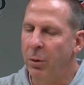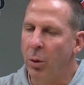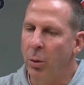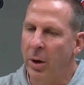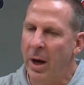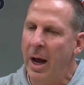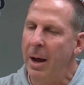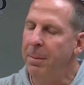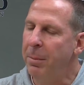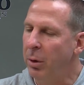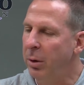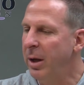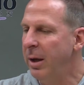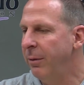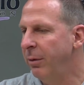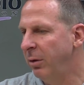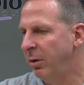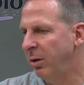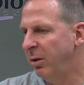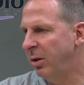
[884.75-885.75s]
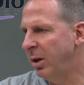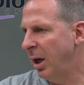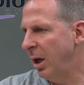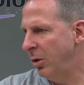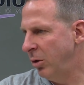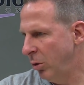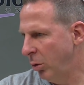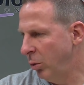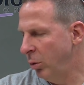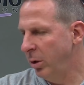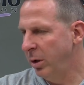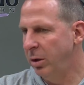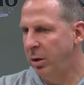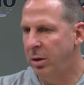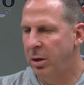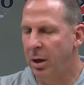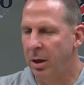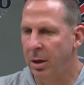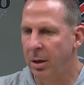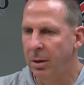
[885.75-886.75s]
what I believe is a schedule
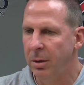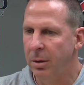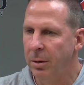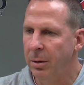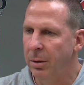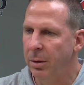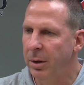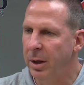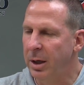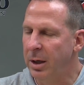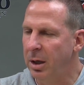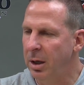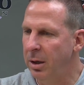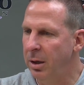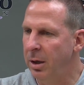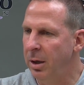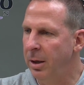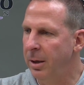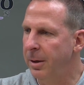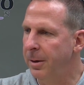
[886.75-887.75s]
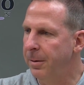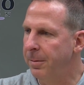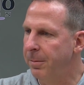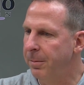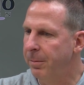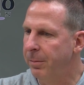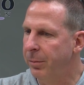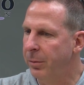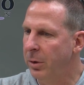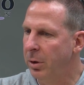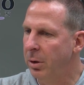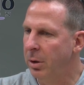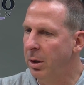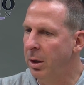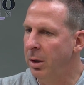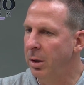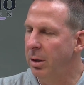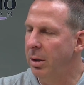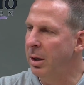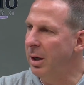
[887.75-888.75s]
that
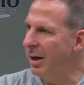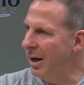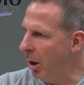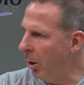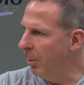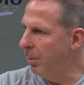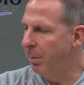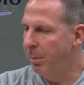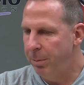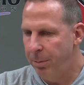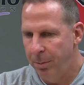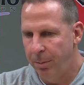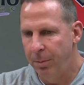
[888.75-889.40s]
can help